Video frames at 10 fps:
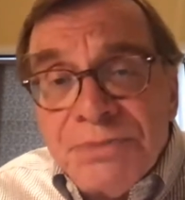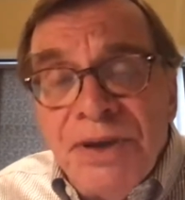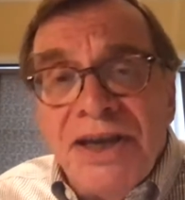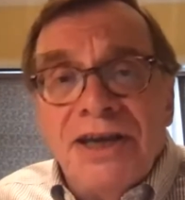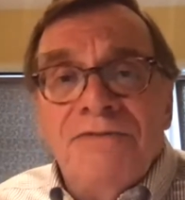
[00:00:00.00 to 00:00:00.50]

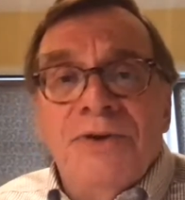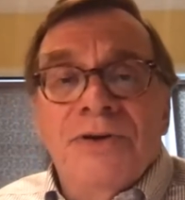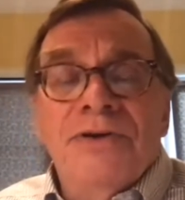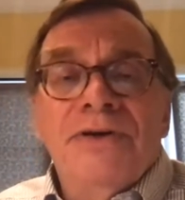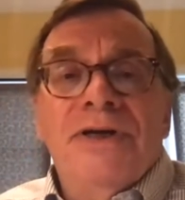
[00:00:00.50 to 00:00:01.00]

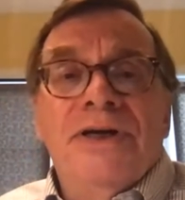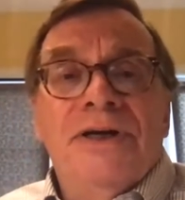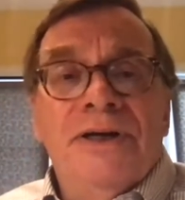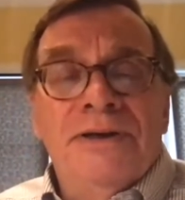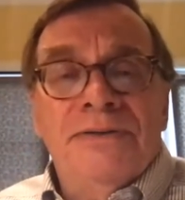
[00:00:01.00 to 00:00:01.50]
behavior
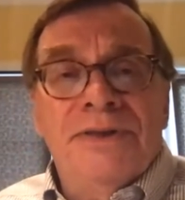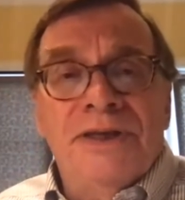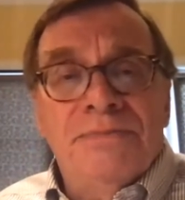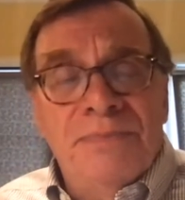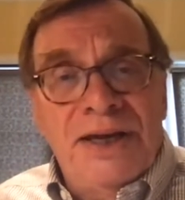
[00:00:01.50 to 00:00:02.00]
that
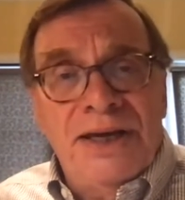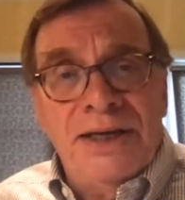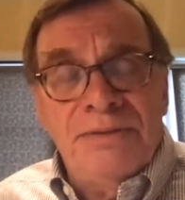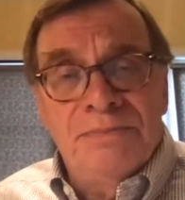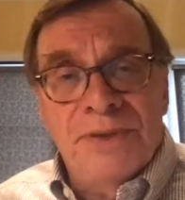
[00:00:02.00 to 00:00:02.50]
may